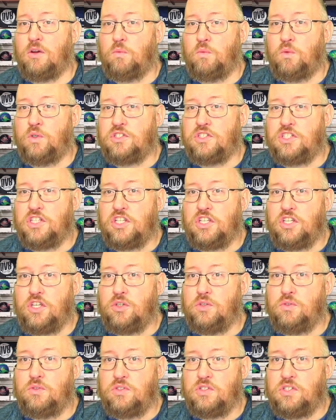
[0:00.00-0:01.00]
was to
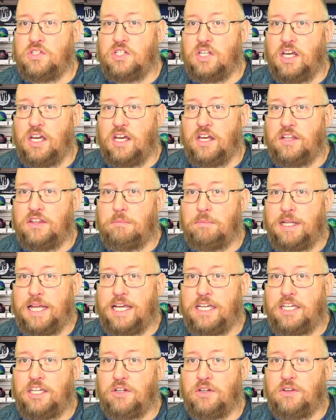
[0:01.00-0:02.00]
use the
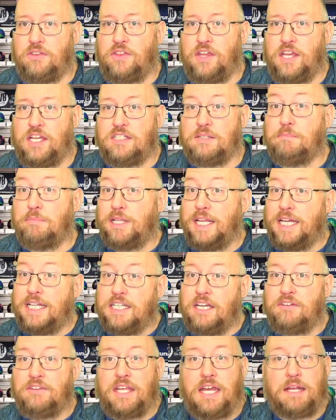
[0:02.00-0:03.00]
black urethane to blend
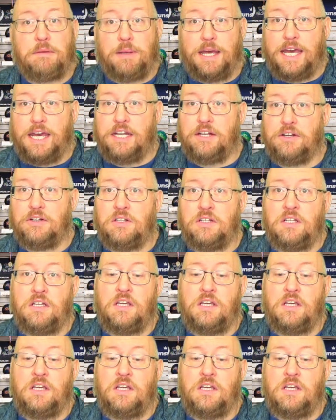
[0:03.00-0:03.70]
out that pattern.